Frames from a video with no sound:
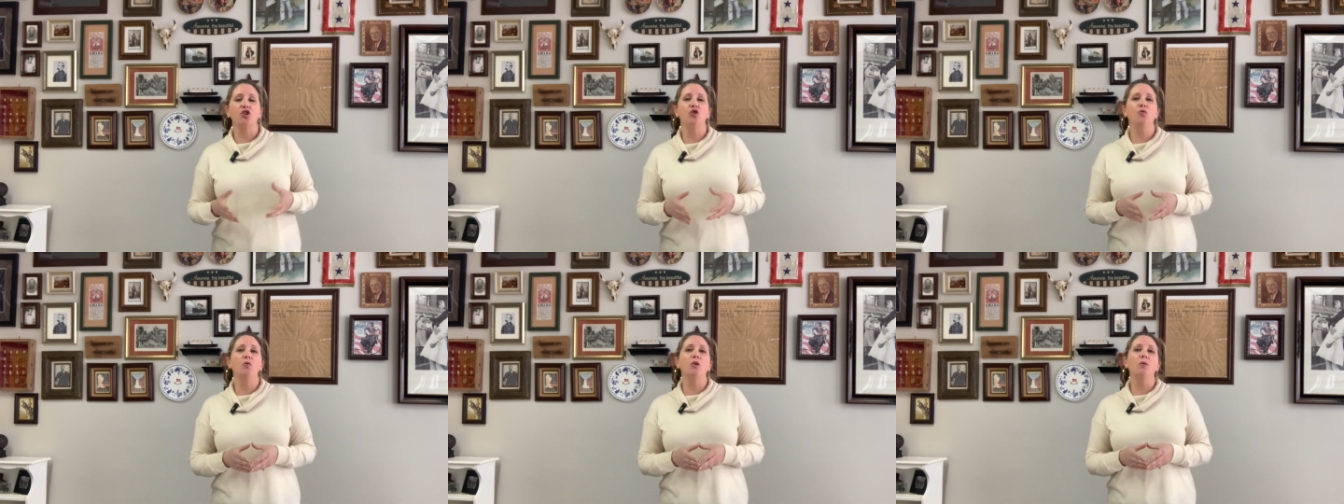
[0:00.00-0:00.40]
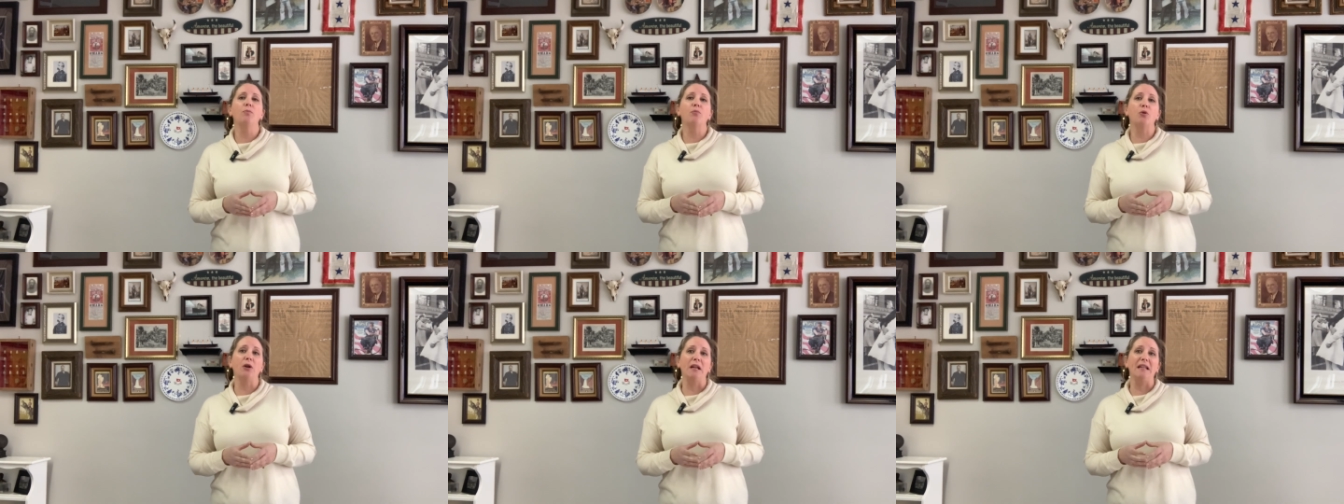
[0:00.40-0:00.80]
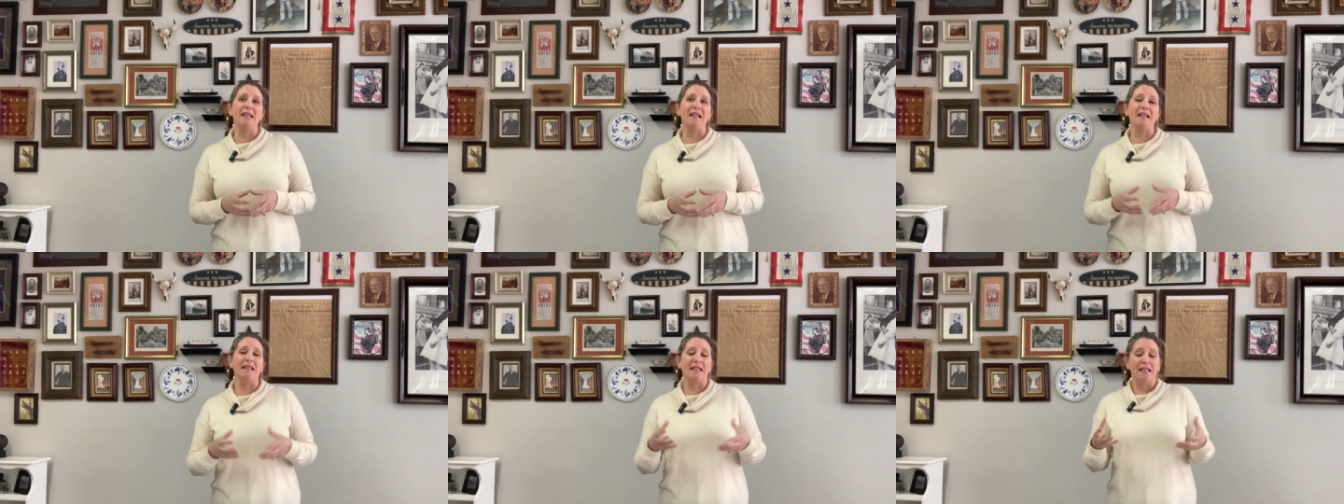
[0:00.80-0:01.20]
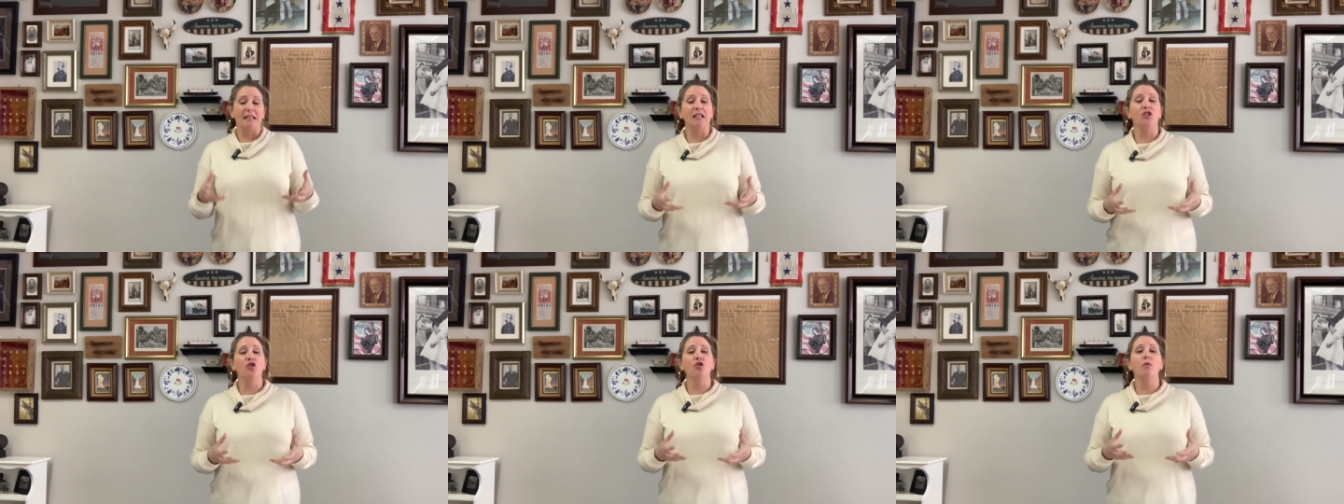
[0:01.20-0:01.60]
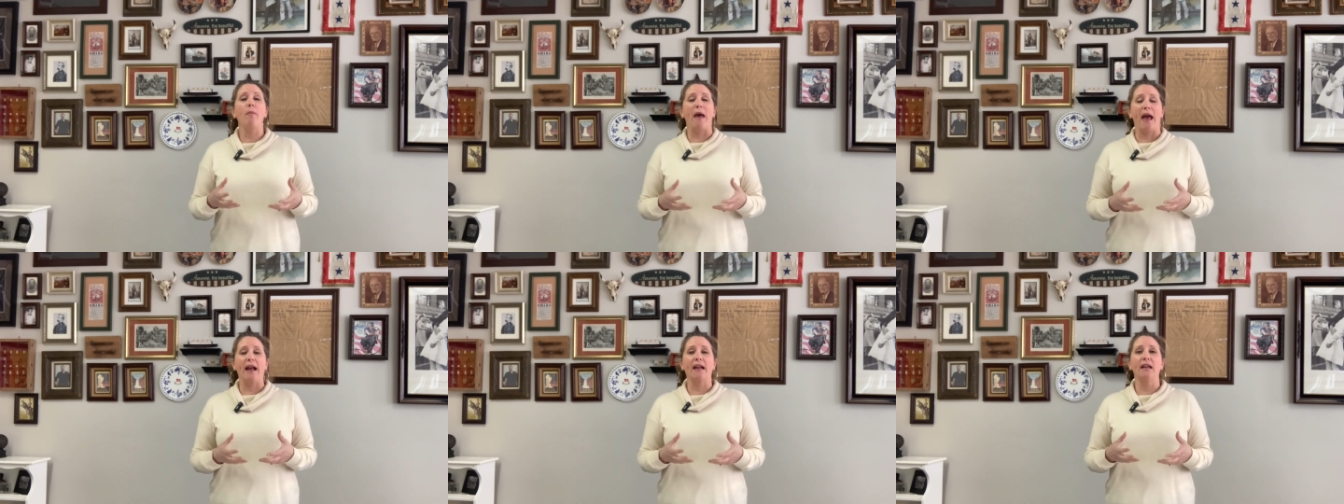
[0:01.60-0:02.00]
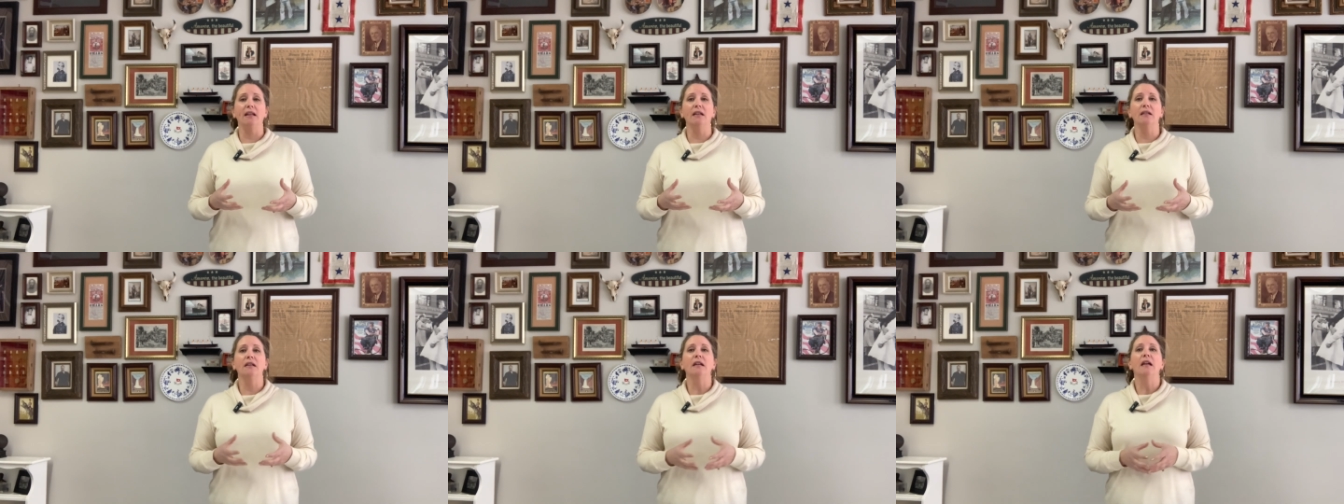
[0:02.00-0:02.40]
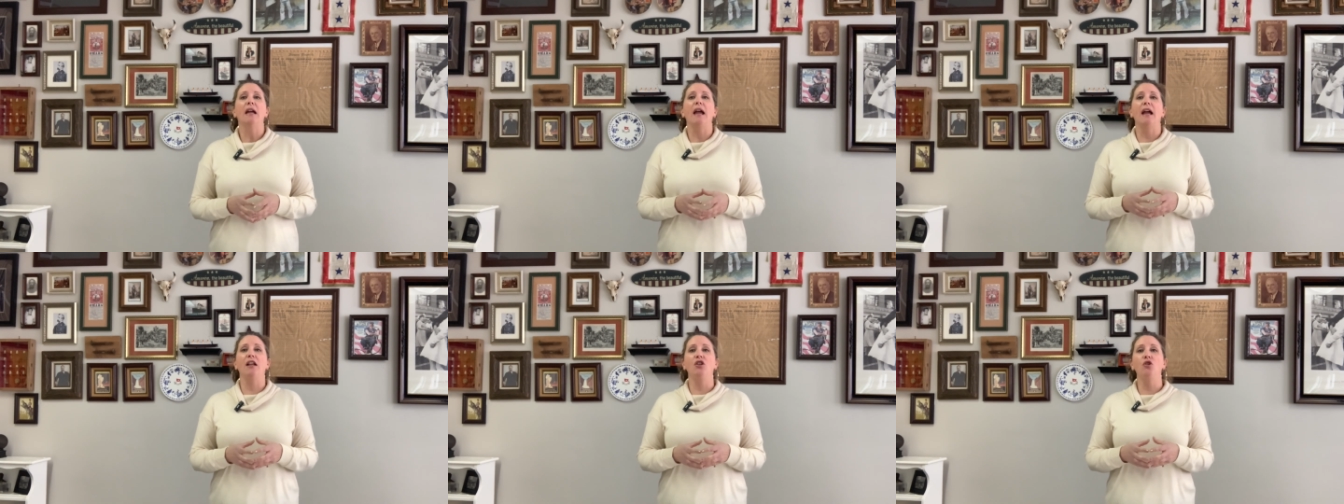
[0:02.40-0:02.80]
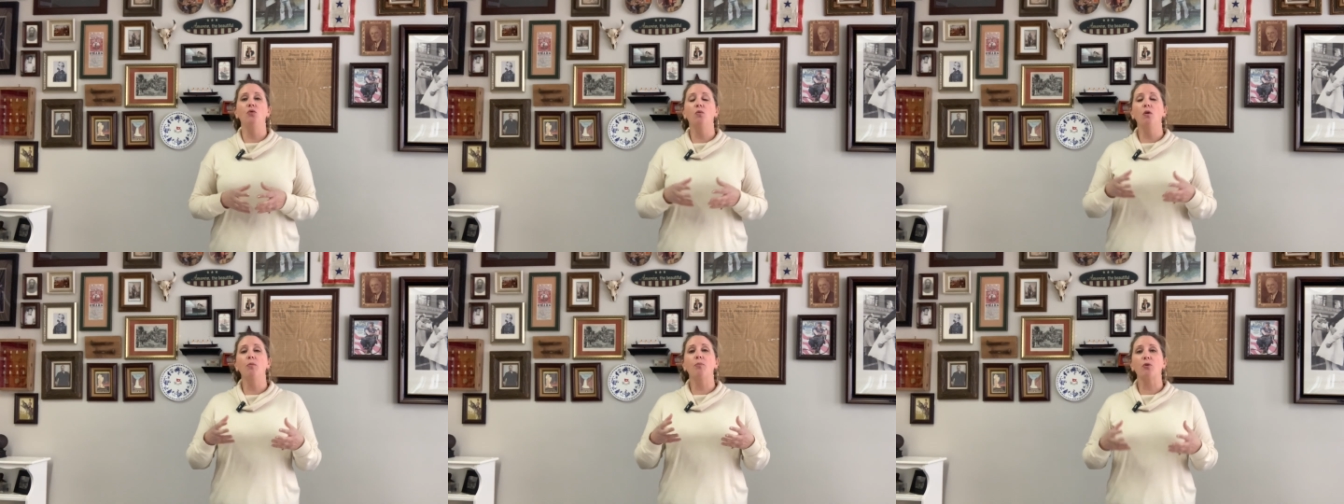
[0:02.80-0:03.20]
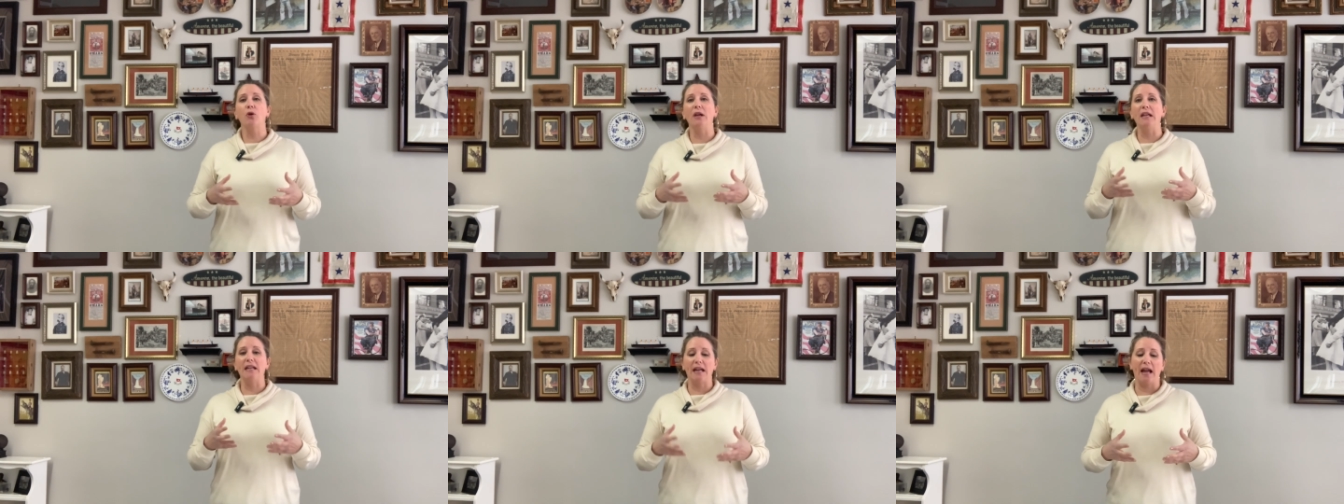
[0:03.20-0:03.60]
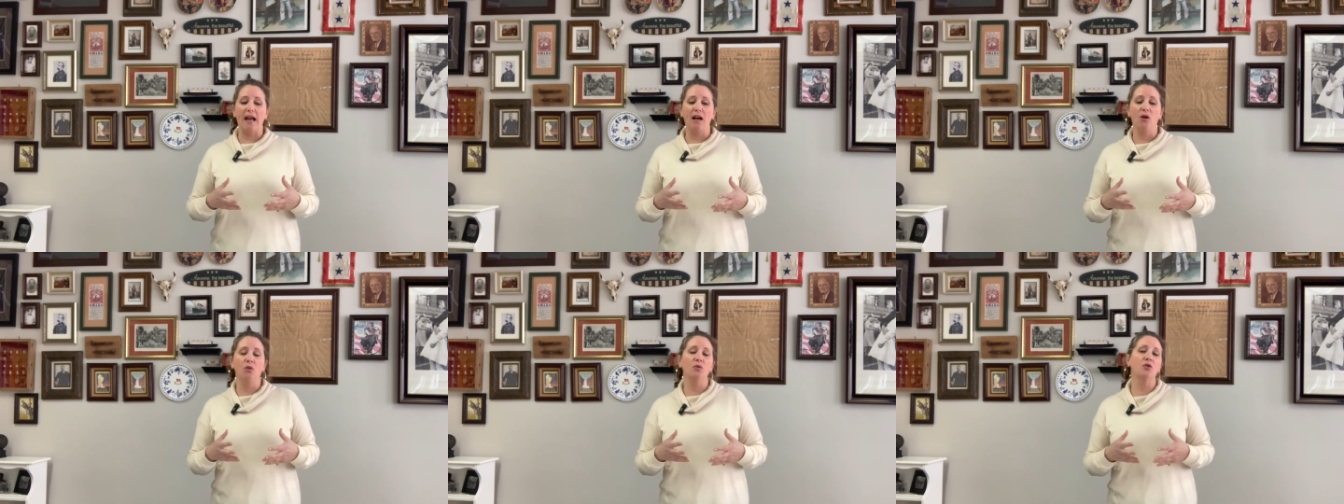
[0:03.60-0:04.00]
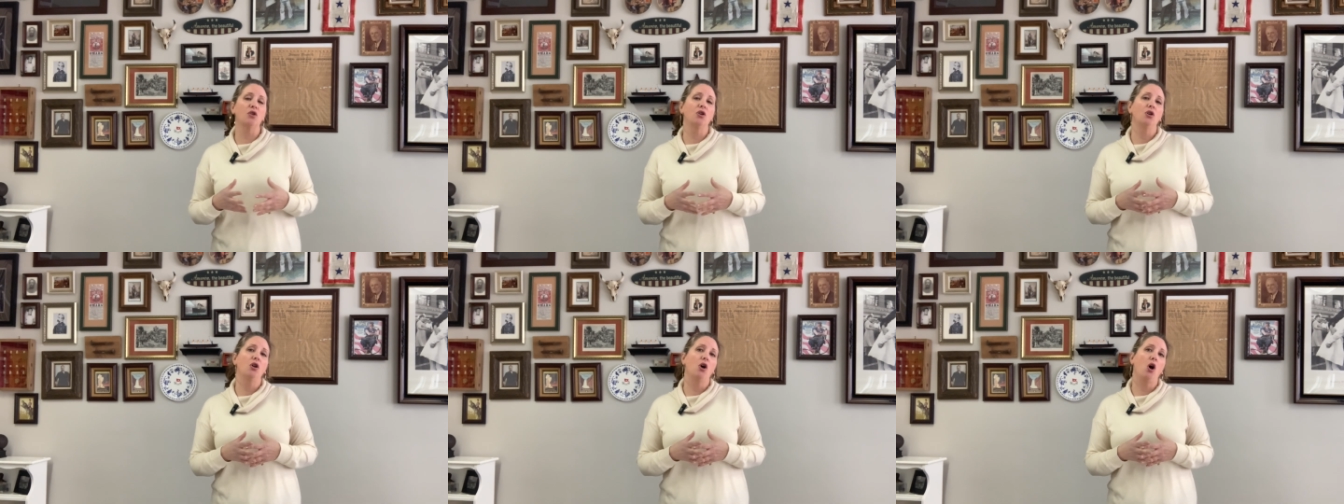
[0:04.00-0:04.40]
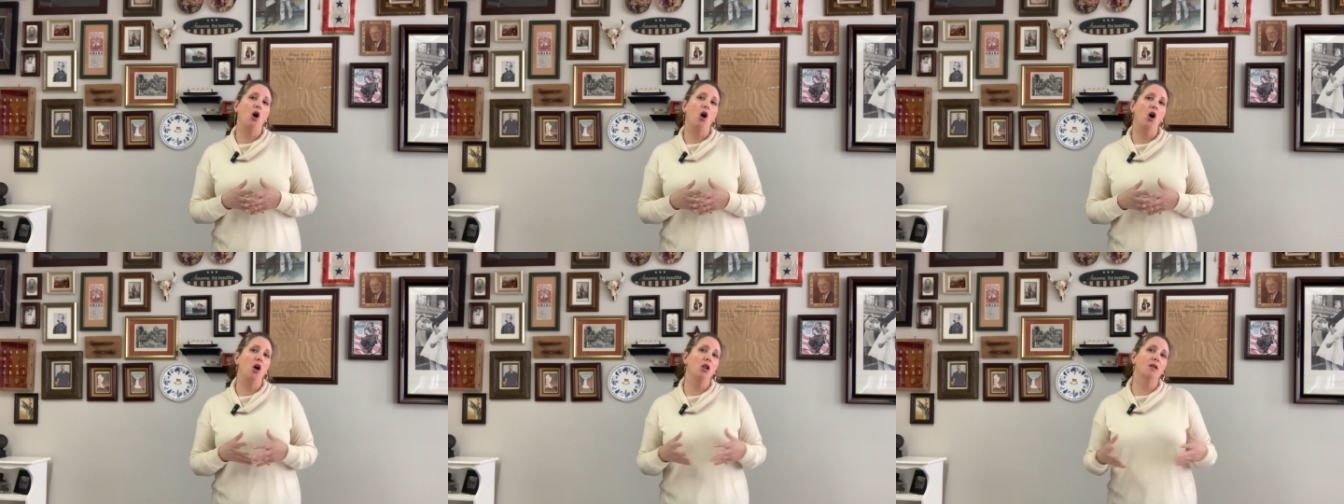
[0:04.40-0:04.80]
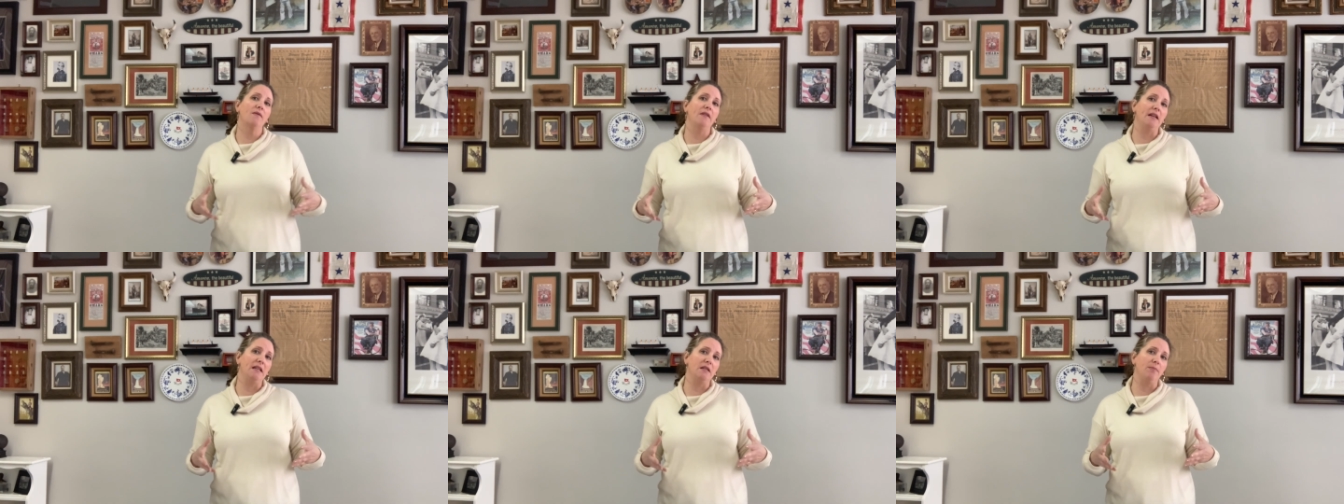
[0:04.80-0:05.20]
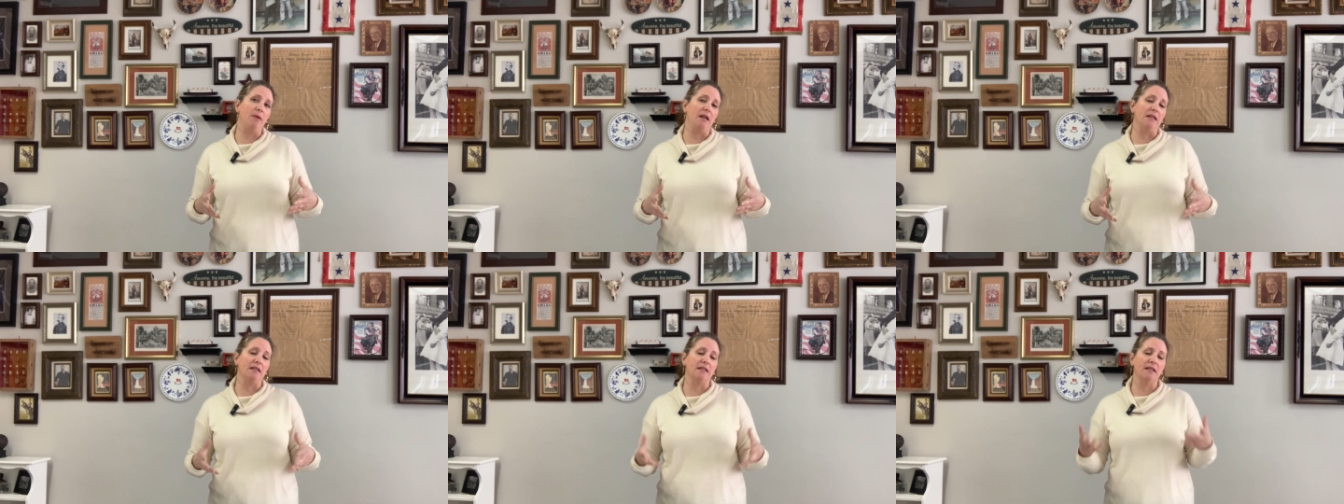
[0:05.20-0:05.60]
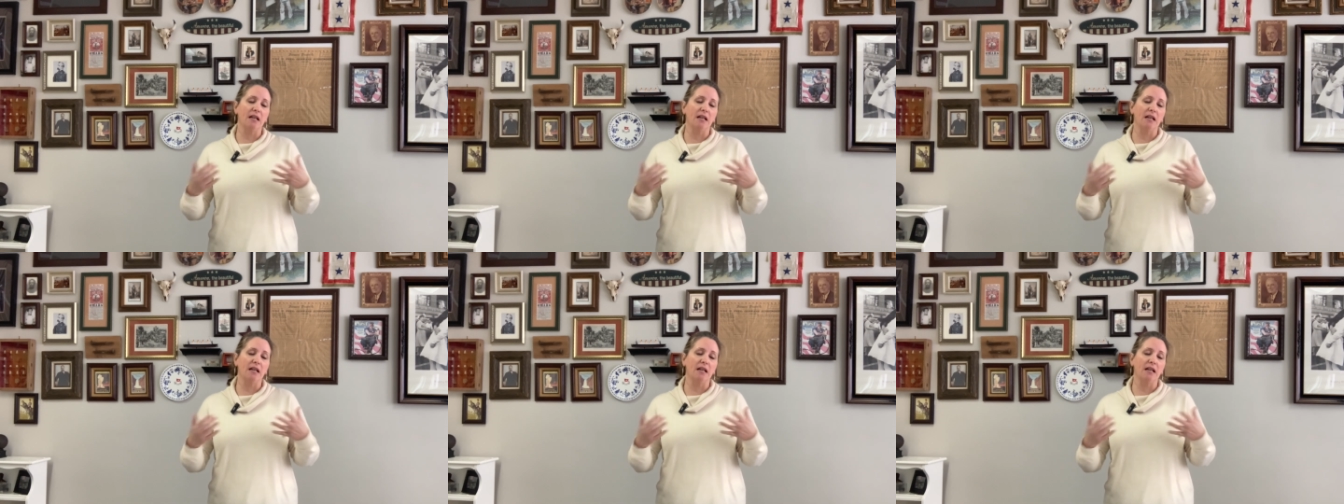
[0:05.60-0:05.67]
you will print, it's a digital packet, and you will print out all of these pieces.